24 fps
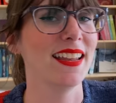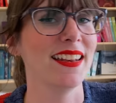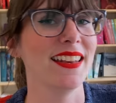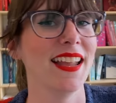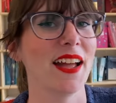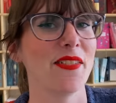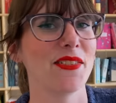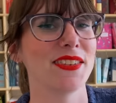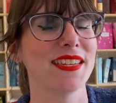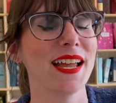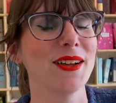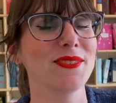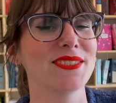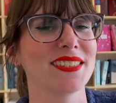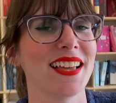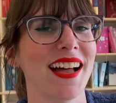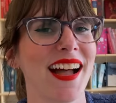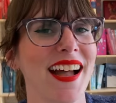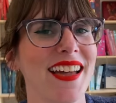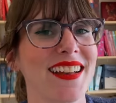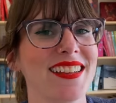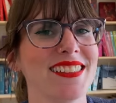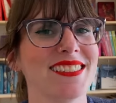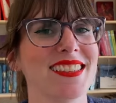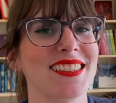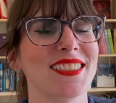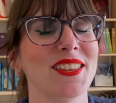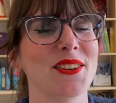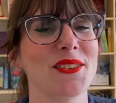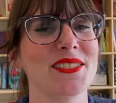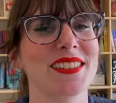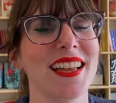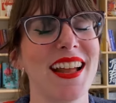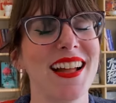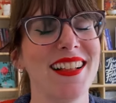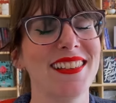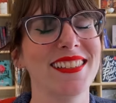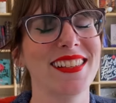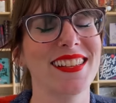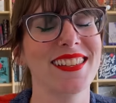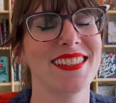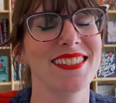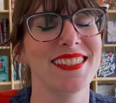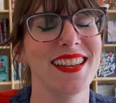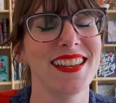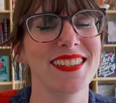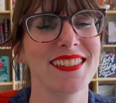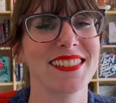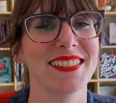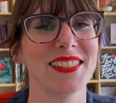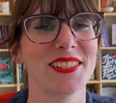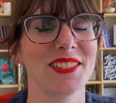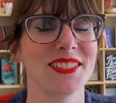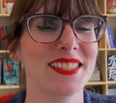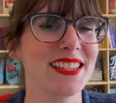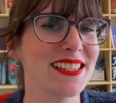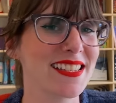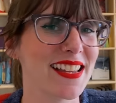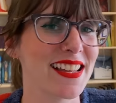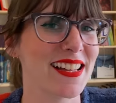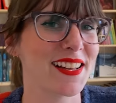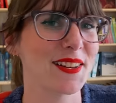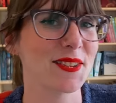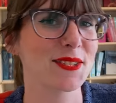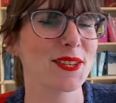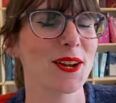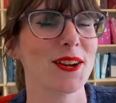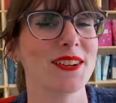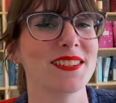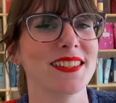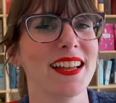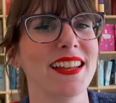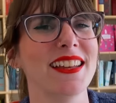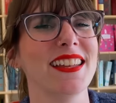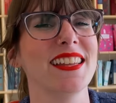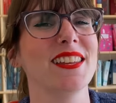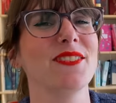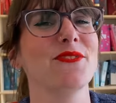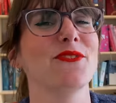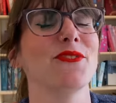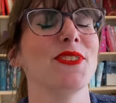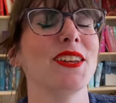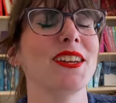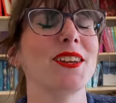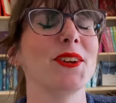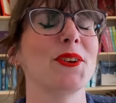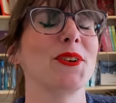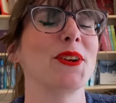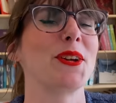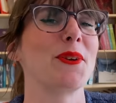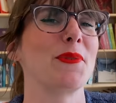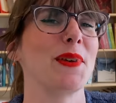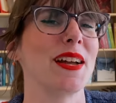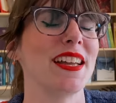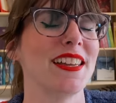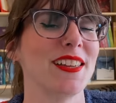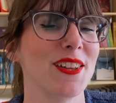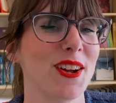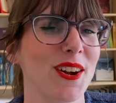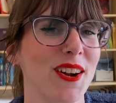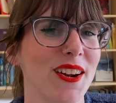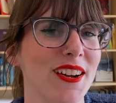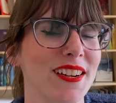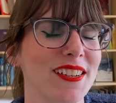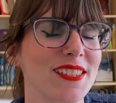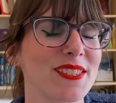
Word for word: Now the downside is that those elegant, dainty little details are done in fingering weight yarn.